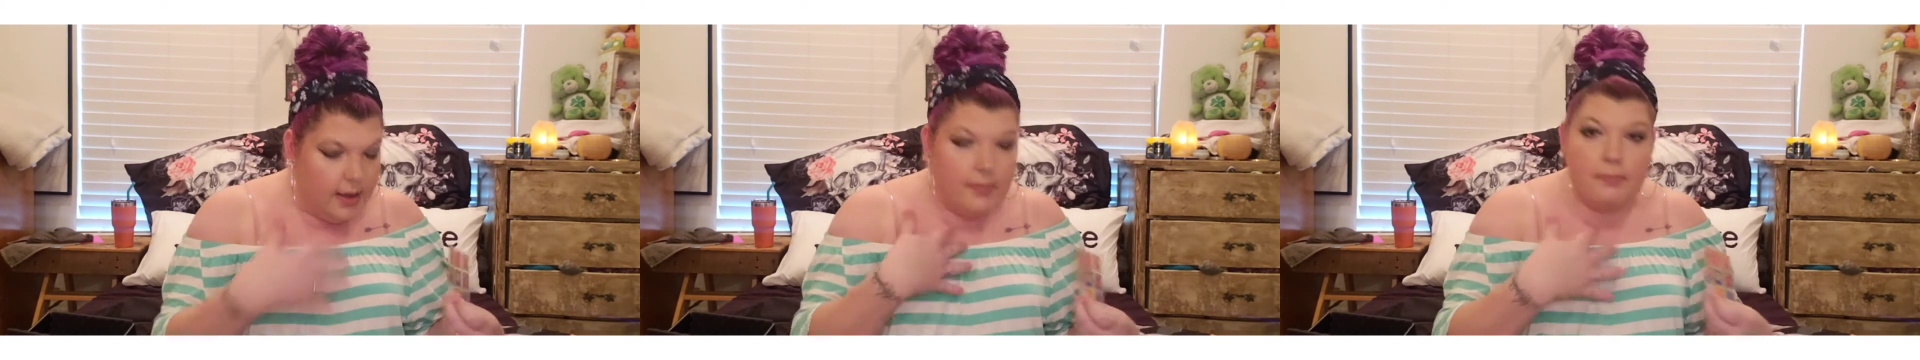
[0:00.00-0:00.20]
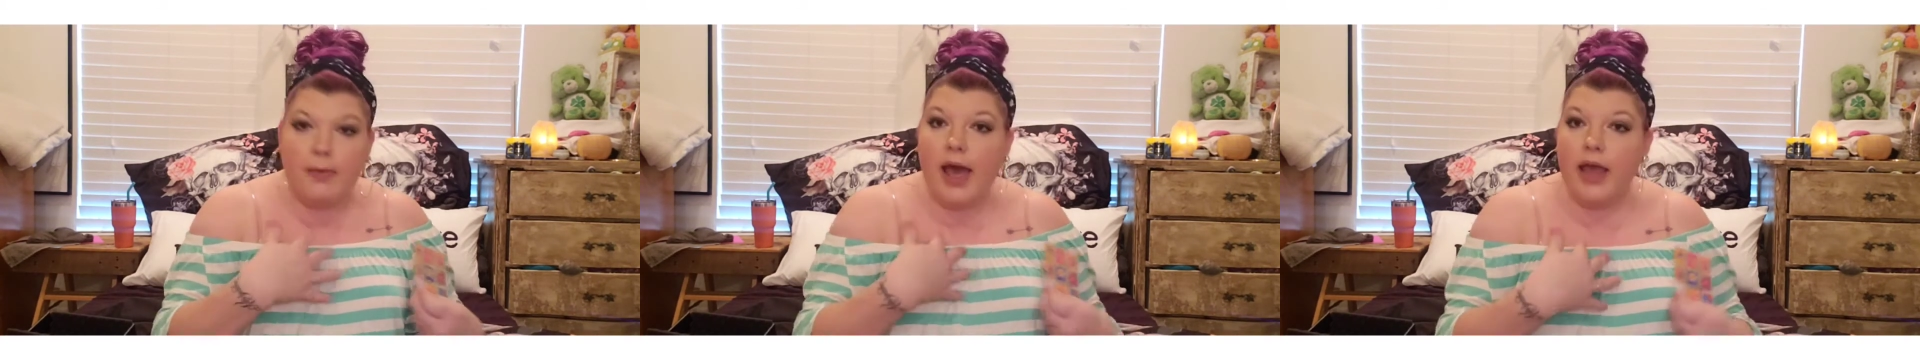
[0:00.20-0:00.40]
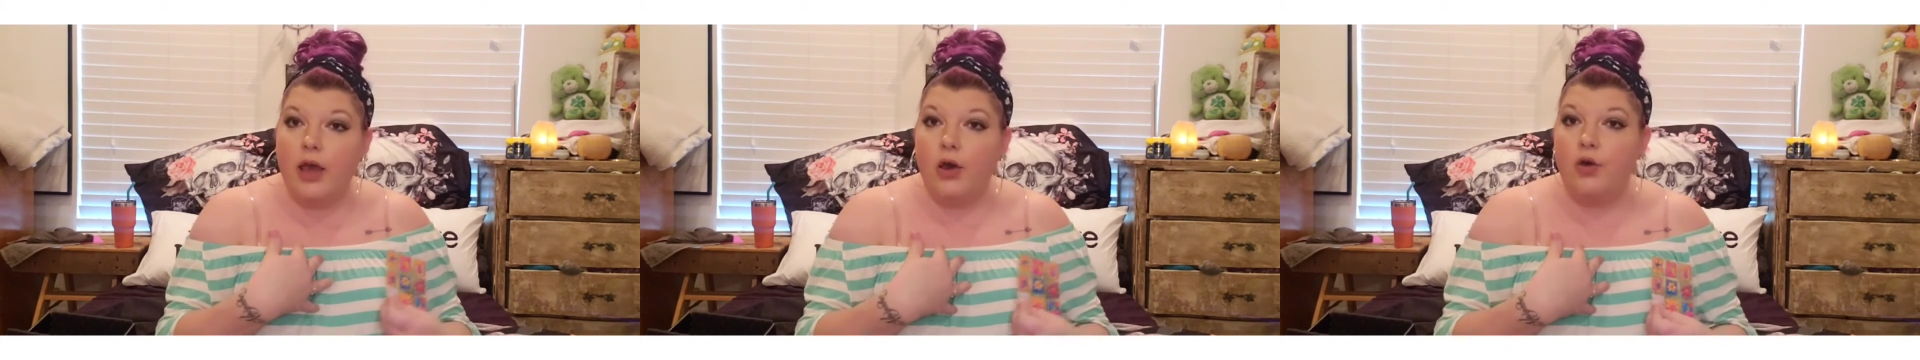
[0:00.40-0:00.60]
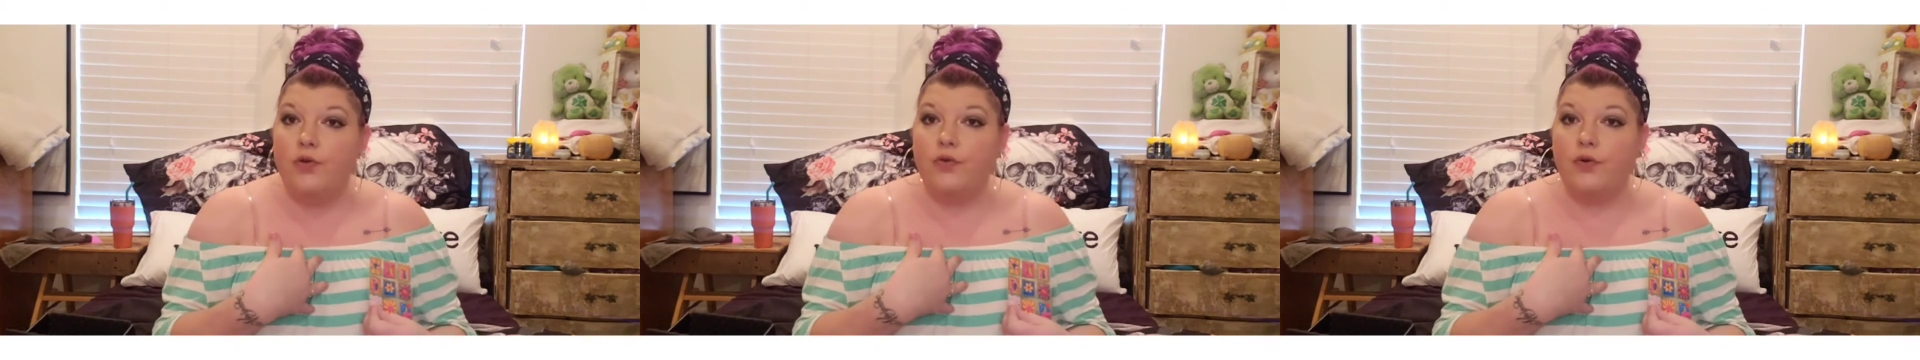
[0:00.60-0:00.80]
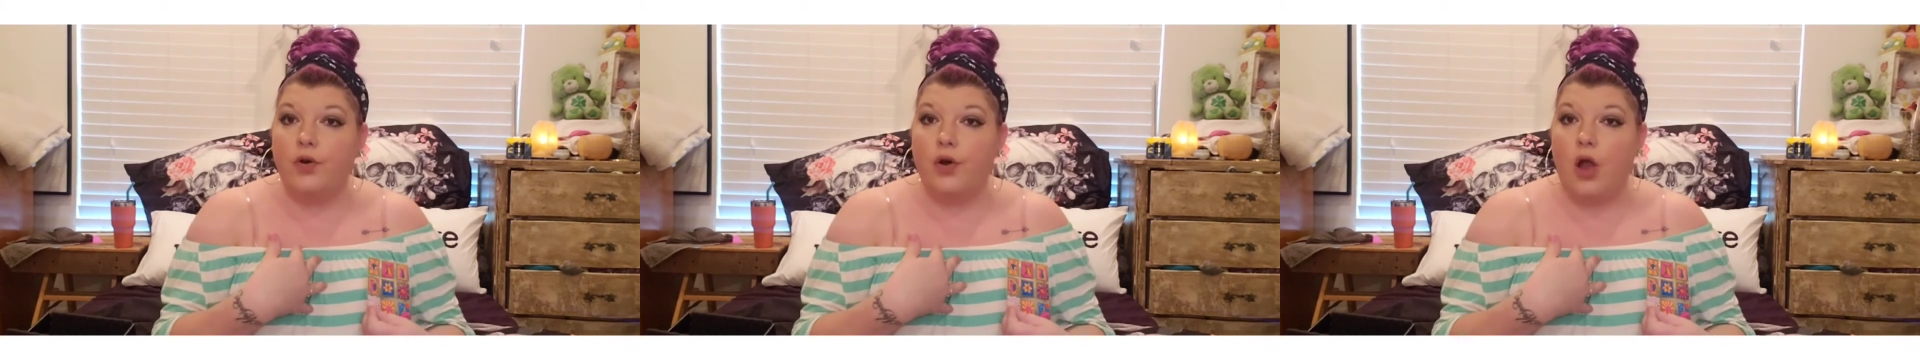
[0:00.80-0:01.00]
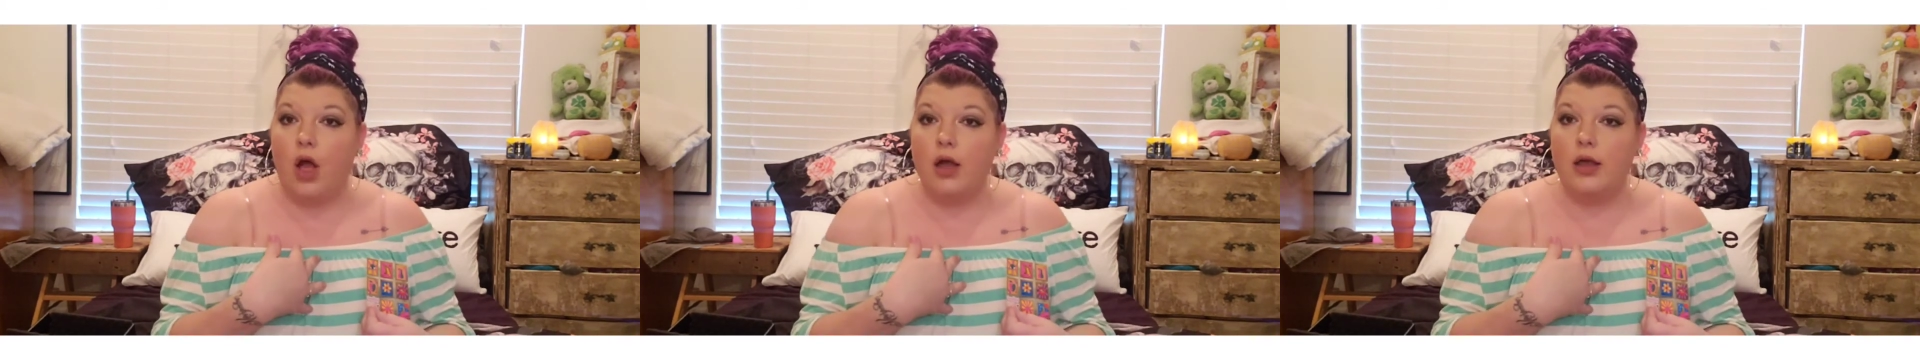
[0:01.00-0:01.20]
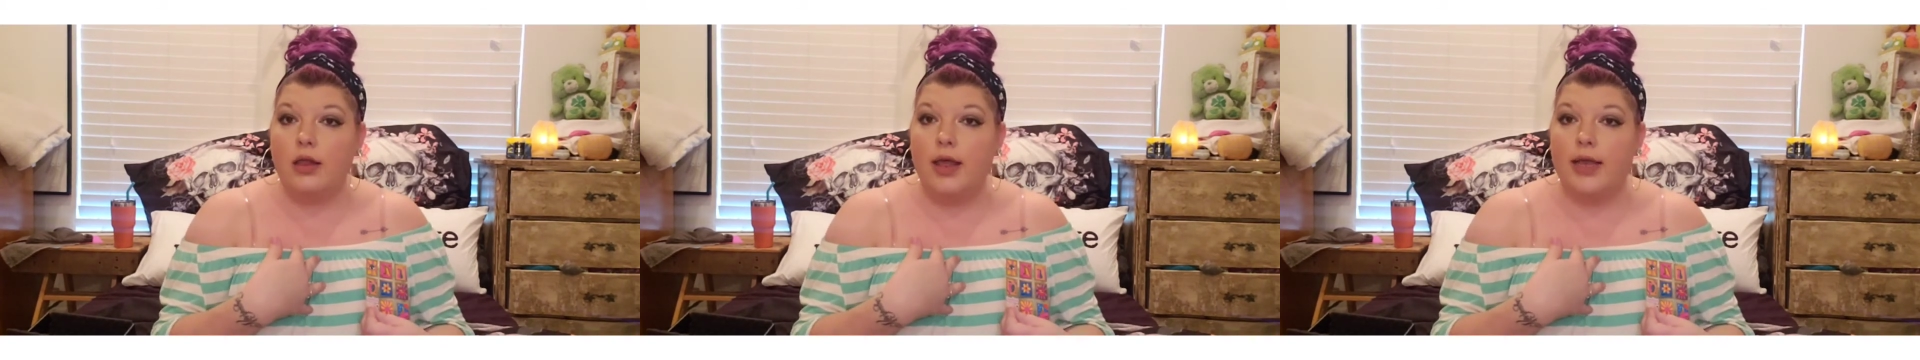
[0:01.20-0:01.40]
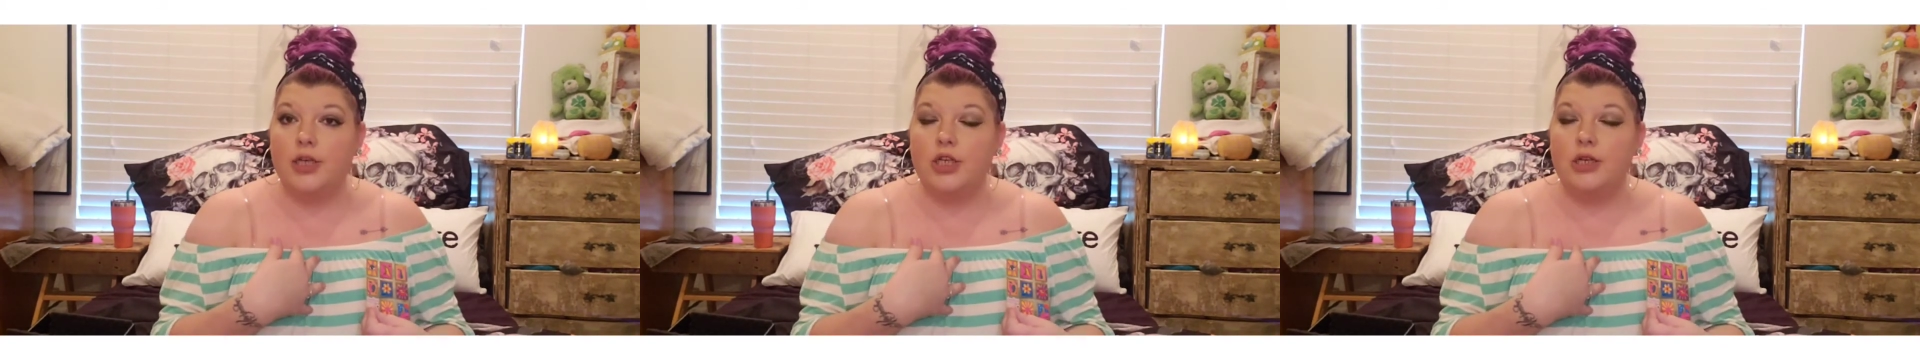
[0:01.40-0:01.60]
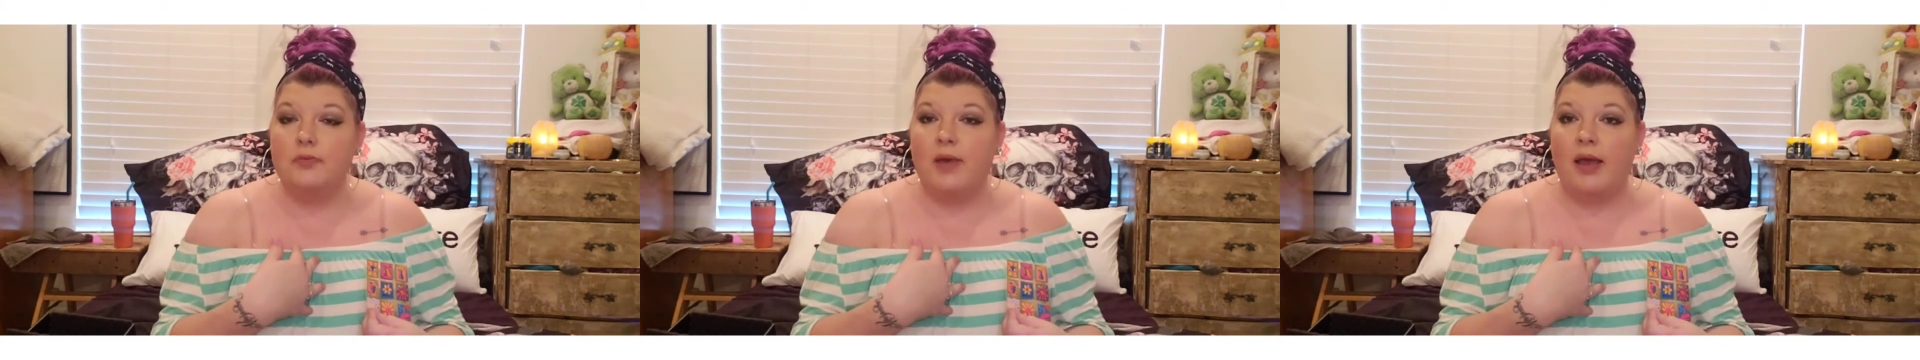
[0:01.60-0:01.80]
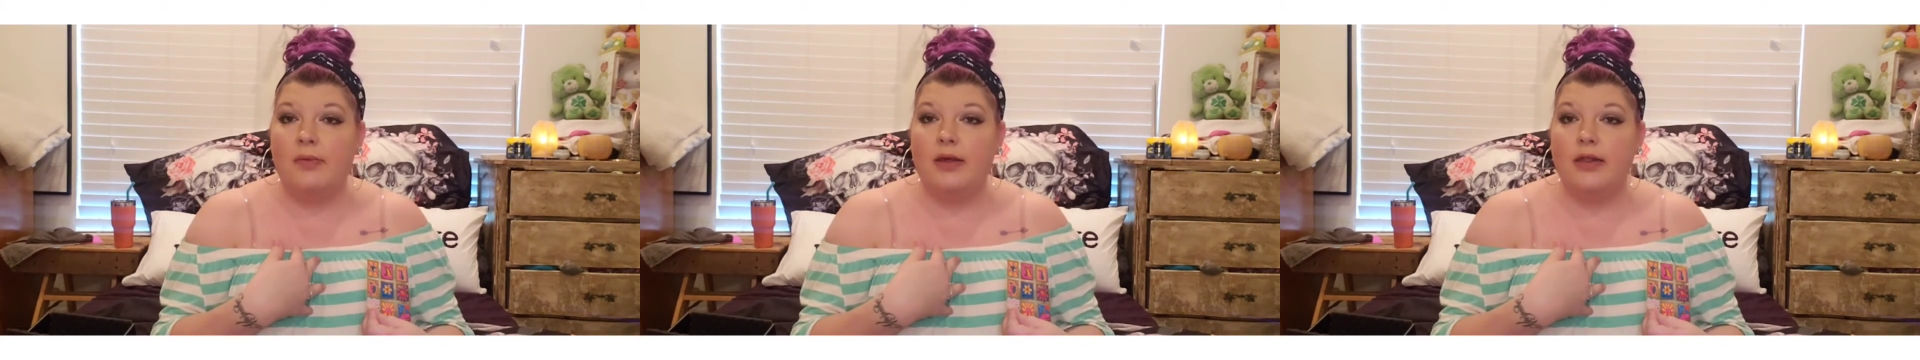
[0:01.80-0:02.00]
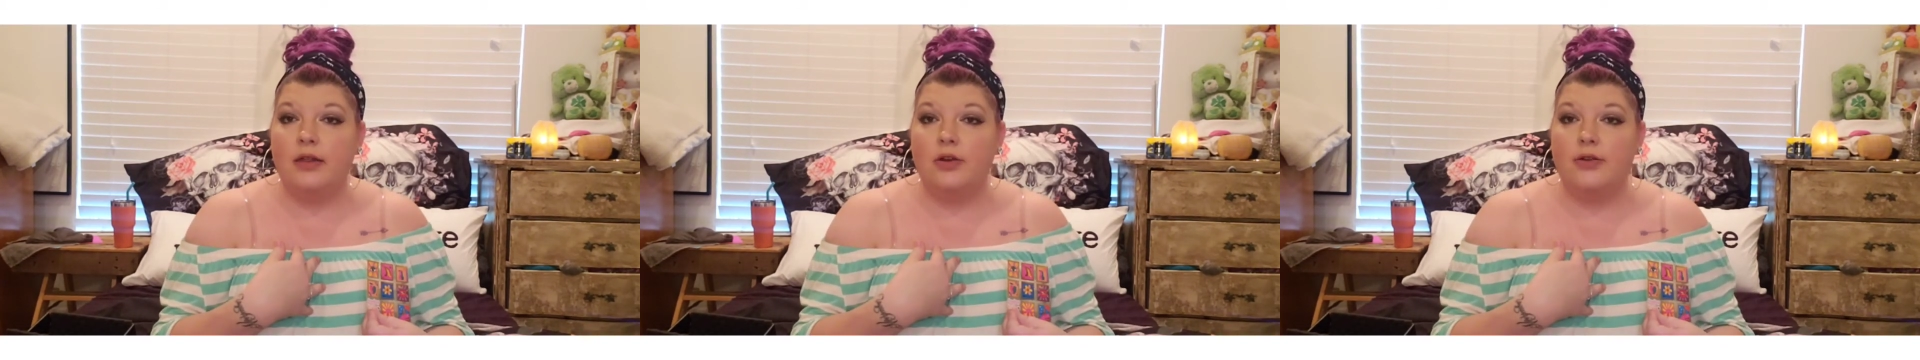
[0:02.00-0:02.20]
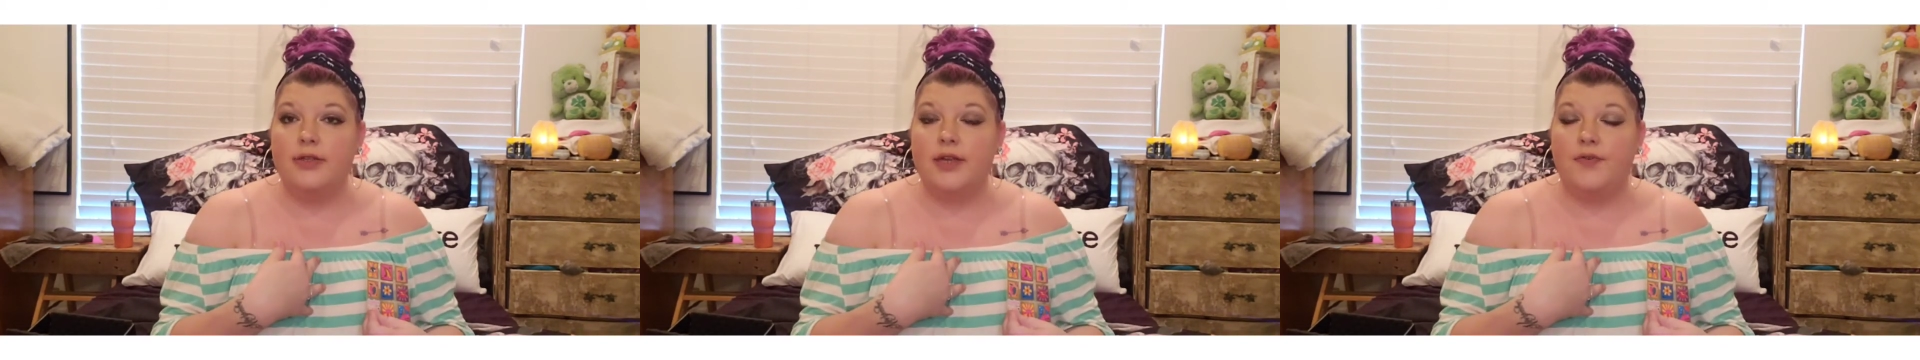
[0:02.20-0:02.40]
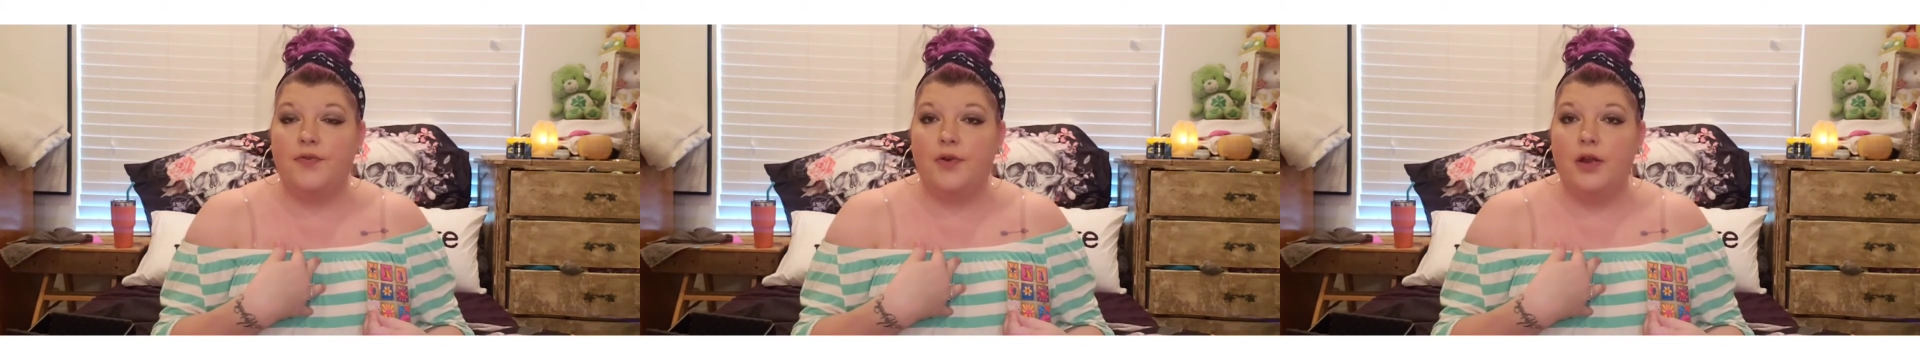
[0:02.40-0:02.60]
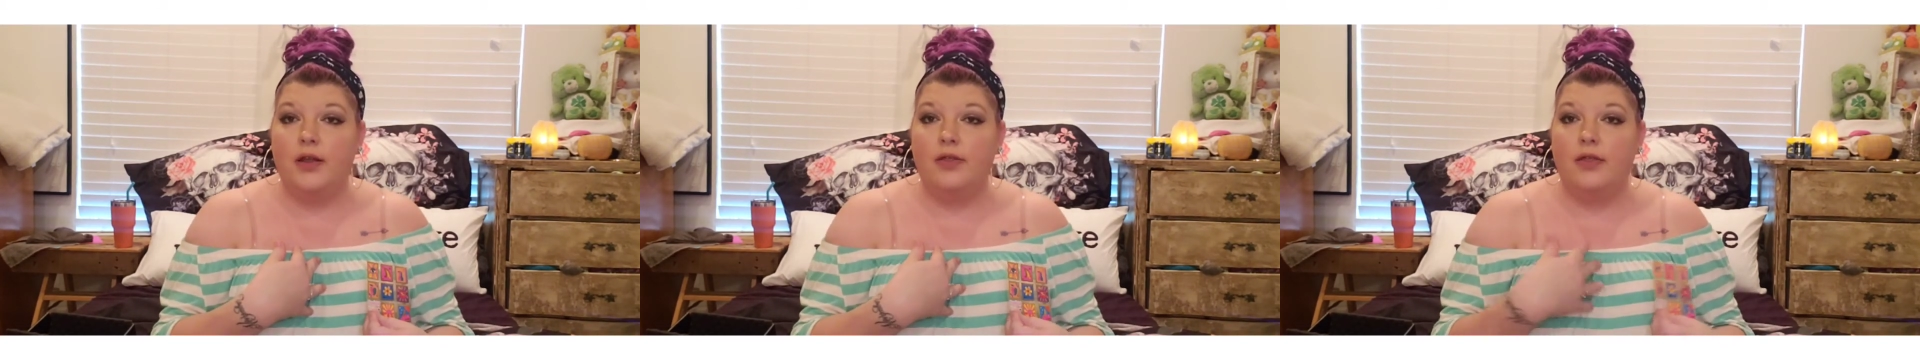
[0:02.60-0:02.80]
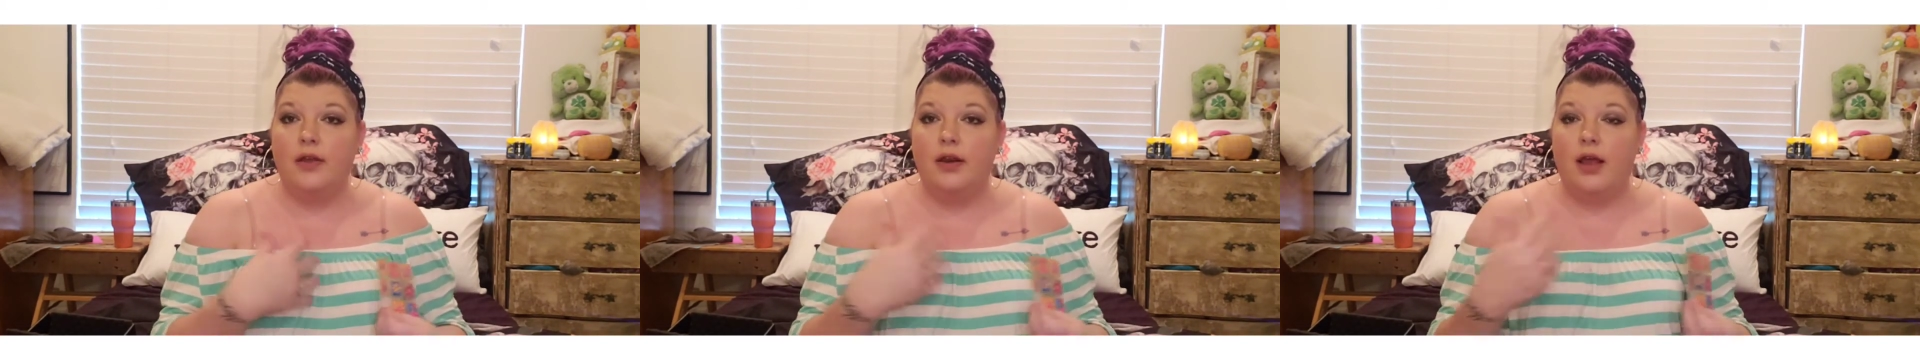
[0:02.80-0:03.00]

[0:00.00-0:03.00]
my overall collection might be a little different than